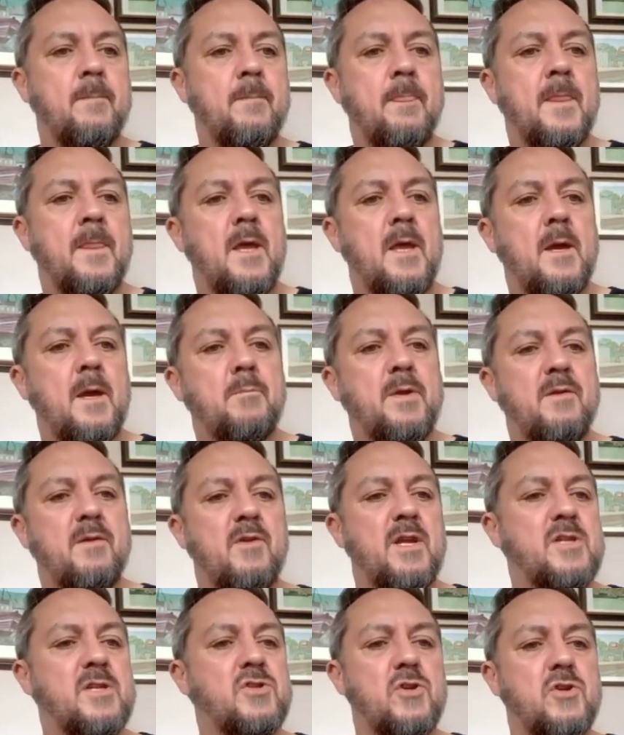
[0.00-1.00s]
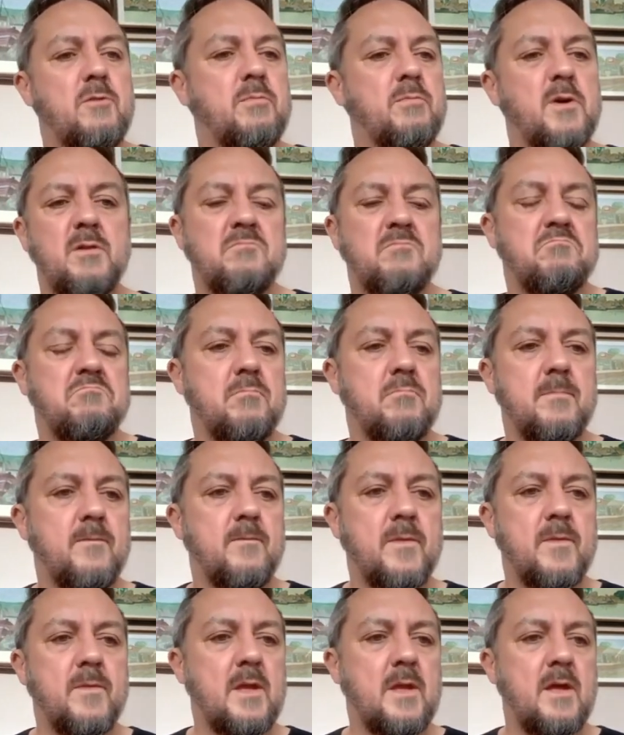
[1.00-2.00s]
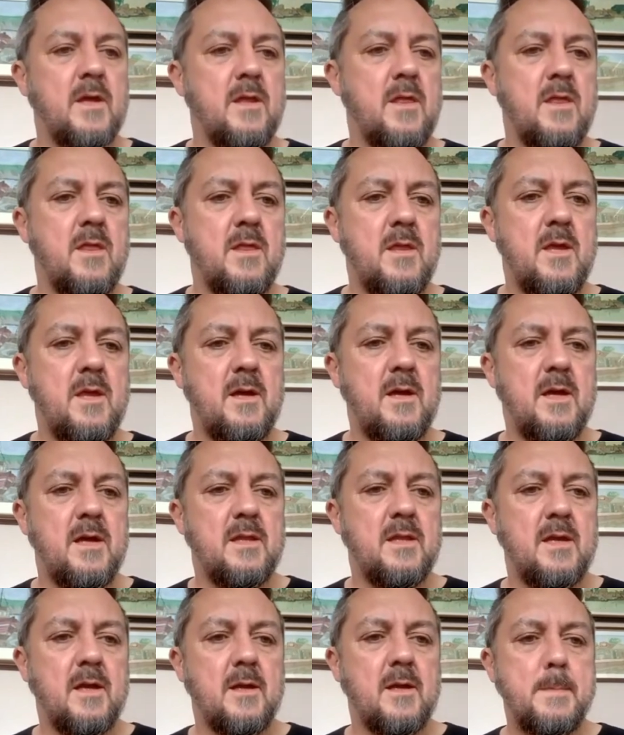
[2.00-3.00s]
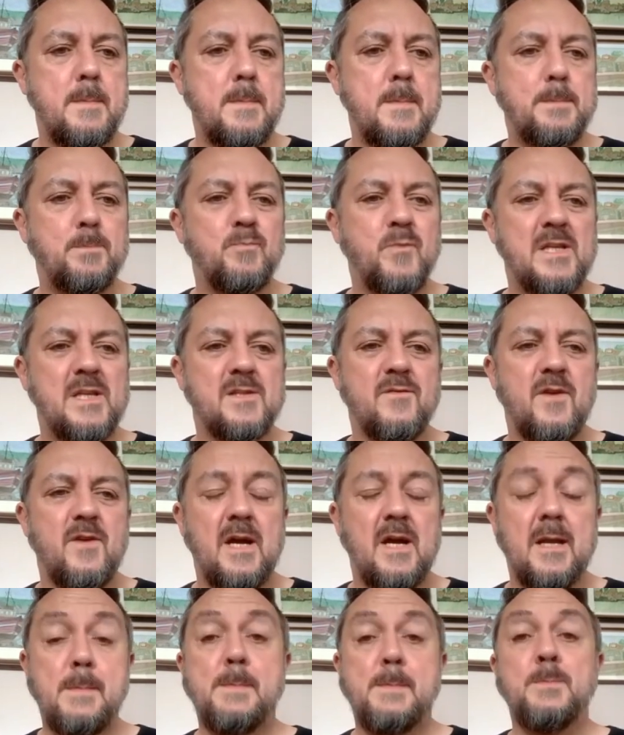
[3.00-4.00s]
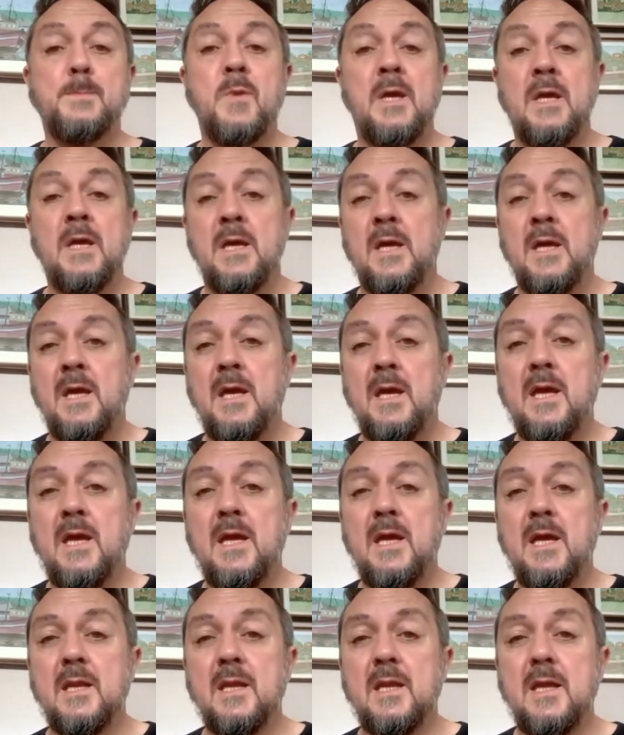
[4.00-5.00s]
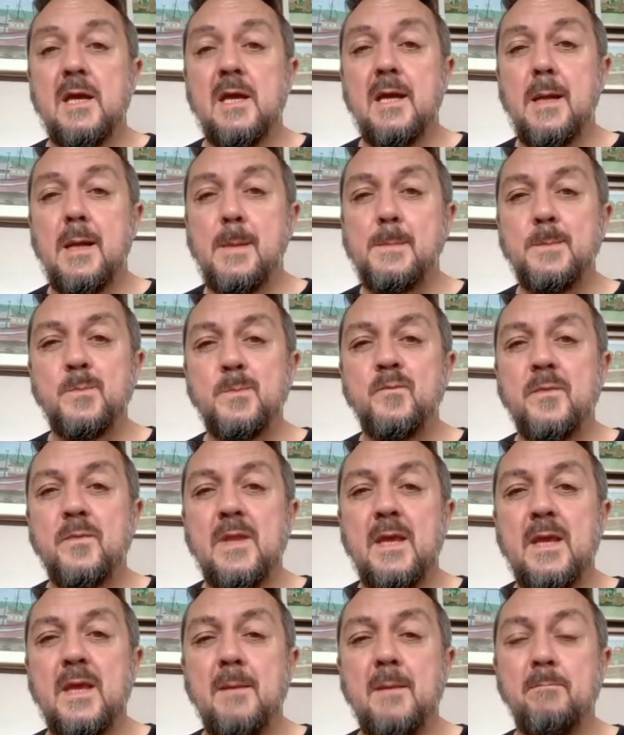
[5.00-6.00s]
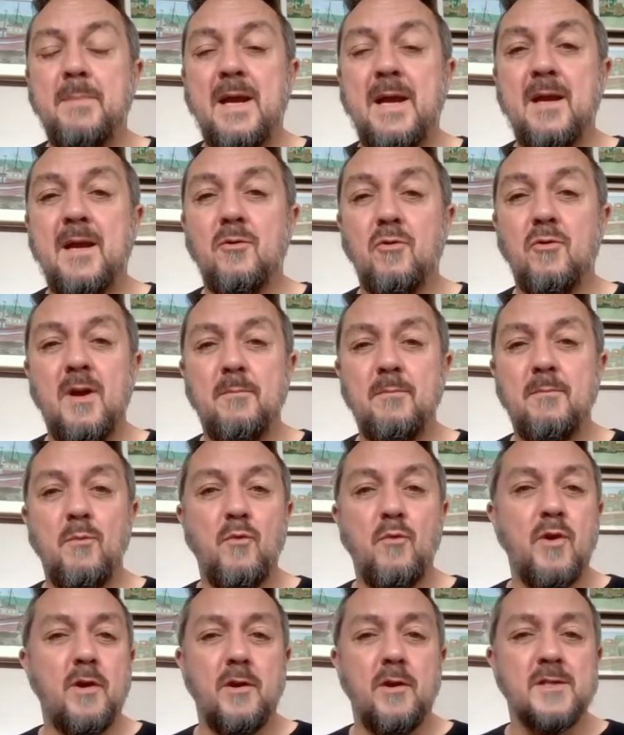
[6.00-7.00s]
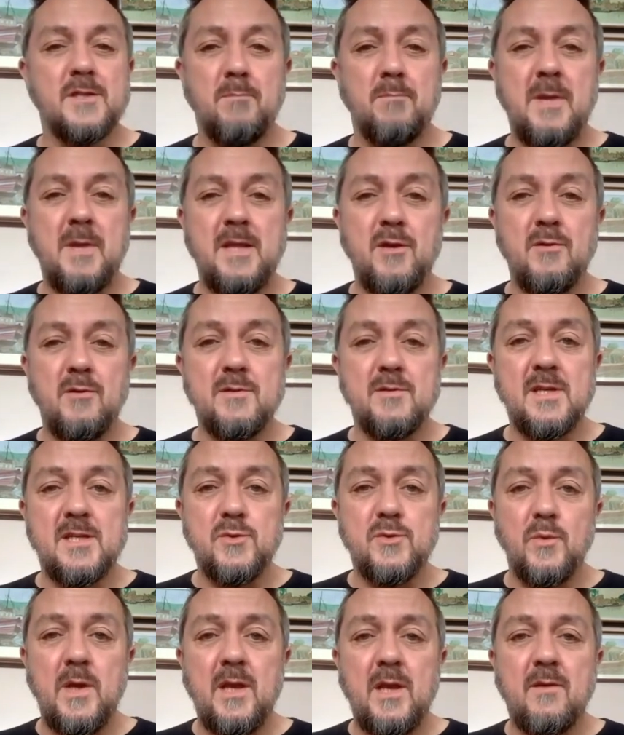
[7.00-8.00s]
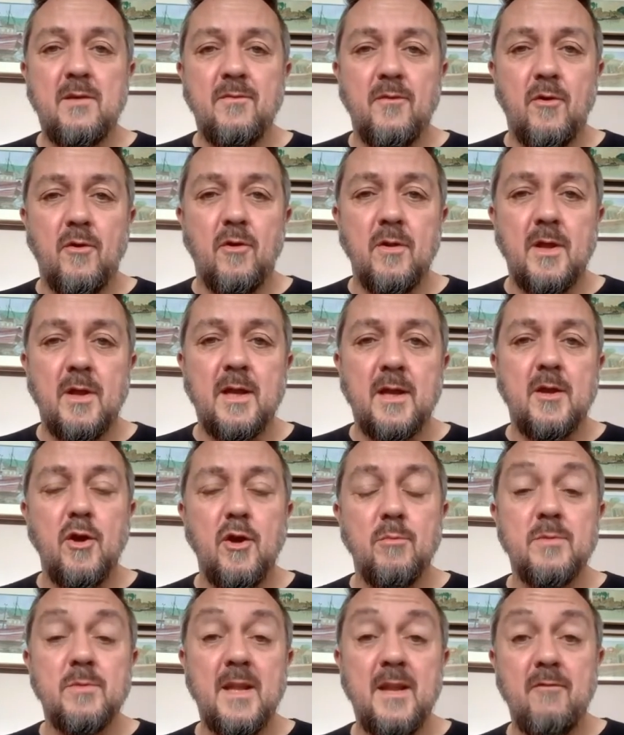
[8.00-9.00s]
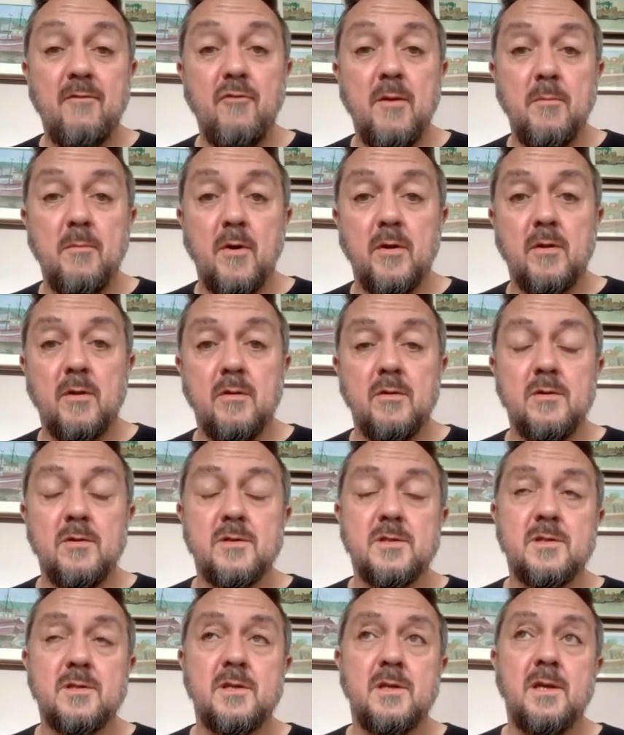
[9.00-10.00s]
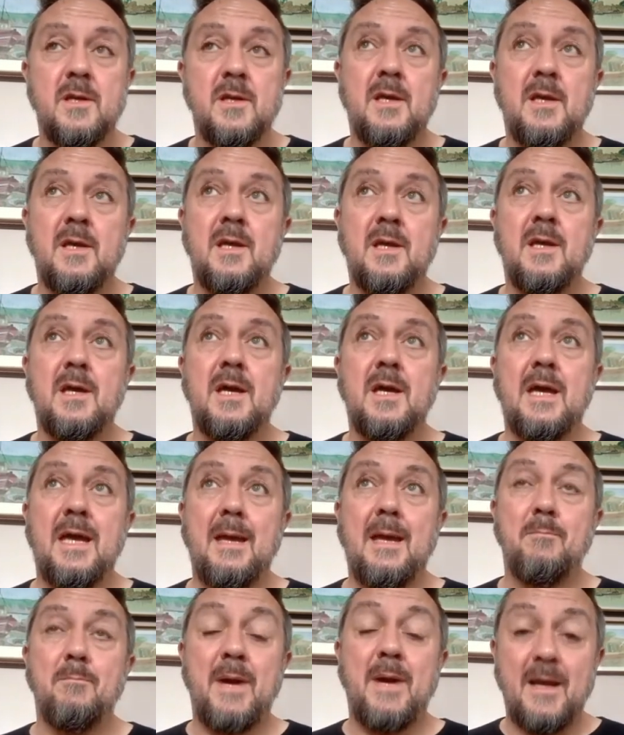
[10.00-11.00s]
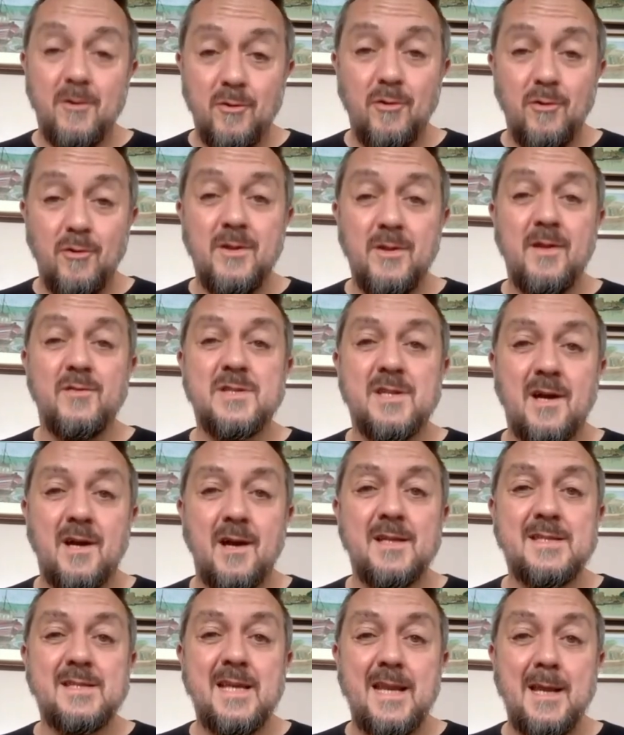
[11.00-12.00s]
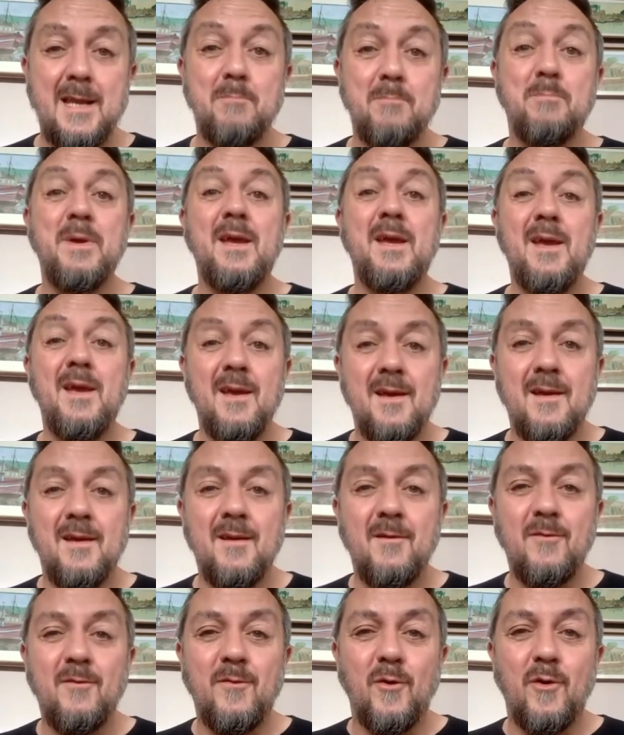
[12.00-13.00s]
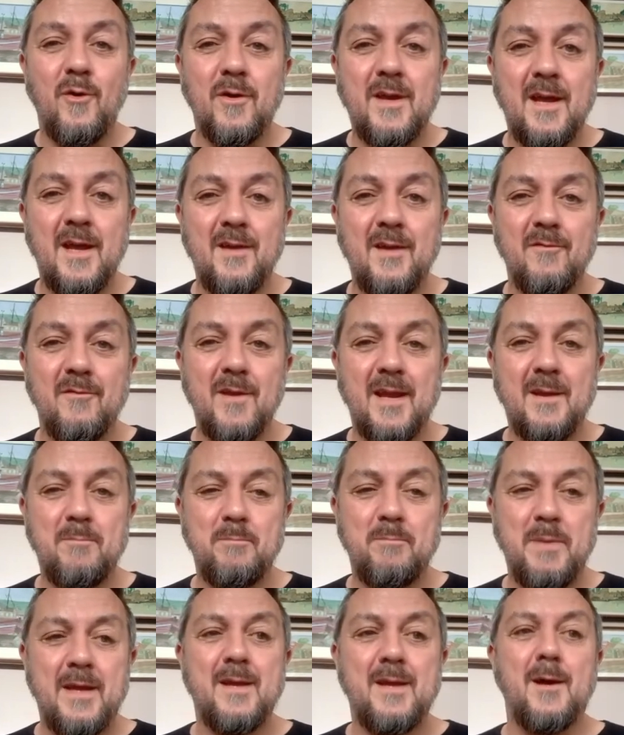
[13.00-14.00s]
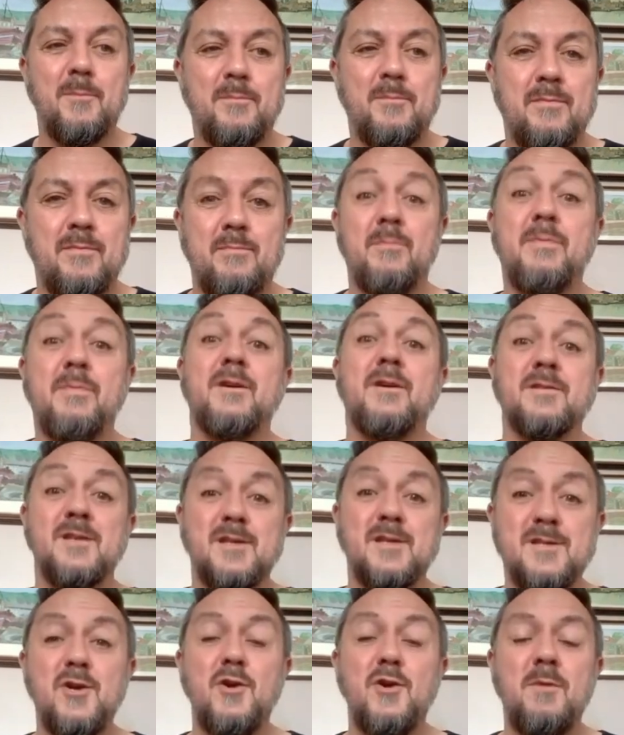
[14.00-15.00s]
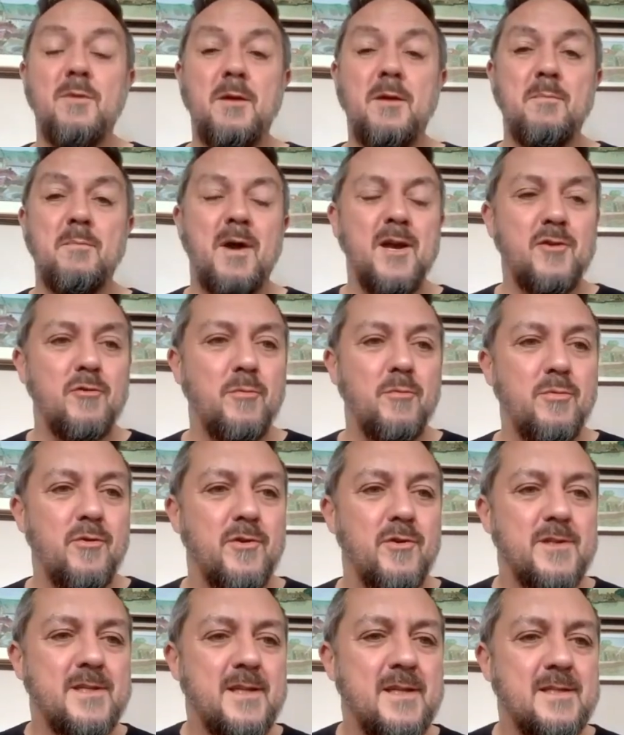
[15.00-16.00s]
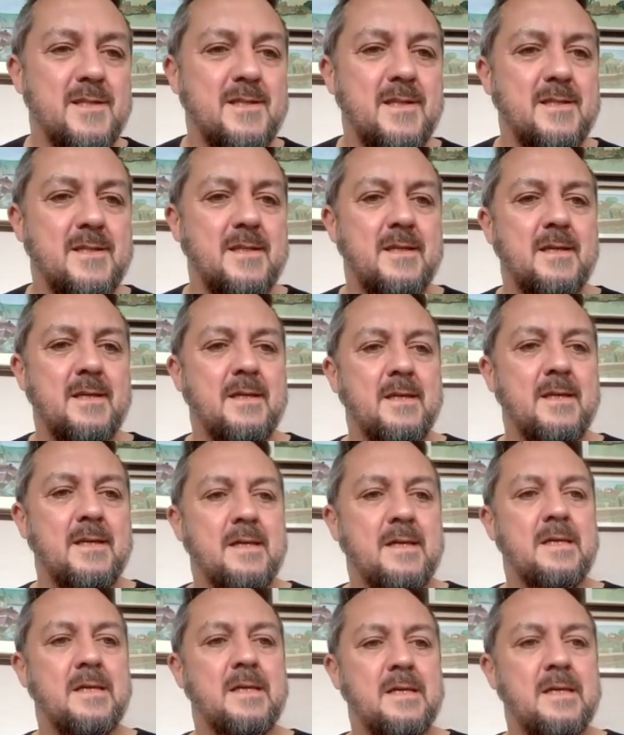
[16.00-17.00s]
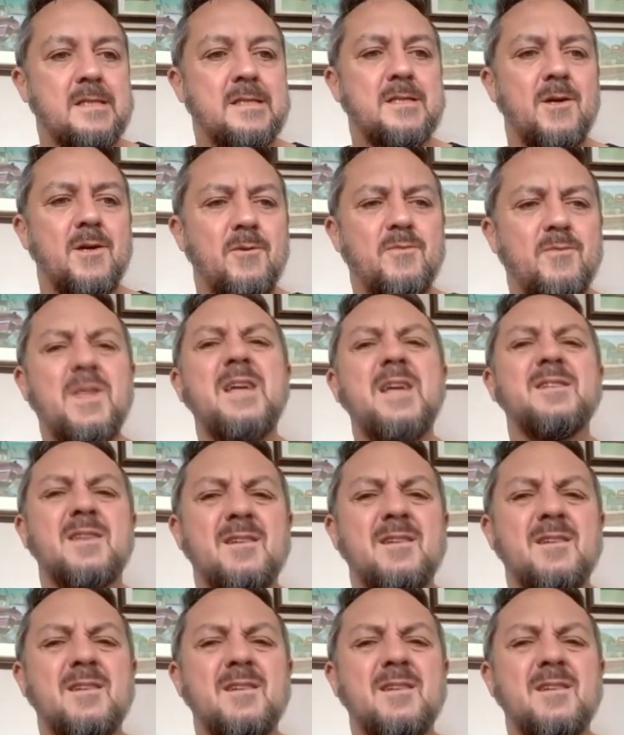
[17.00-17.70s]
a bit of an issue, but other than that, I think it's fine. In Bangalore, I've been working on some menus this week for like home delivery models. In Bangalore, they've started selling beer for kind of like pickup because there's so many microbreweries in that city. So things are